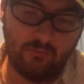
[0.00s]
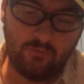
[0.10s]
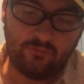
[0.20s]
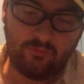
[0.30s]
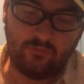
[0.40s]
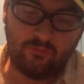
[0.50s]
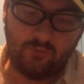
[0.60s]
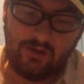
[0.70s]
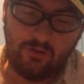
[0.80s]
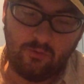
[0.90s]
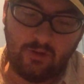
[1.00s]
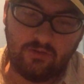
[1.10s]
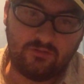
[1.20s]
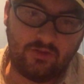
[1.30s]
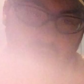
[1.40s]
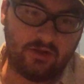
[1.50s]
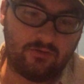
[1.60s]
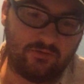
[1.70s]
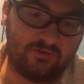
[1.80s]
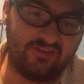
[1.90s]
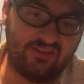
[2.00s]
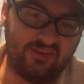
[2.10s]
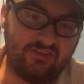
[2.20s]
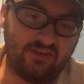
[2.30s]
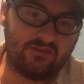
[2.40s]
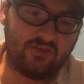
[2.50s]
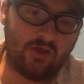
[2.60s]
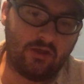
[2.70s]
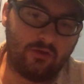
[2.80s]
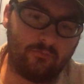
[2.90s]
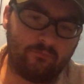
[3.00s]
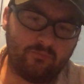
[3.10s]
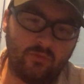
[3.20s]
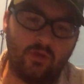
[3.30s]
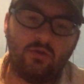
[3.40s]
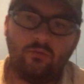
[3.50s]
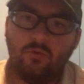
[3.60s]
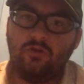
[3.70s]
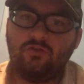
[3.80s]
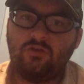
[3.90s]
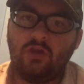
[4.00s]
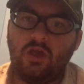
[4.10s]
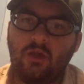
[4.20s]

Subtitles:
Which we know as collectors as the six collar, which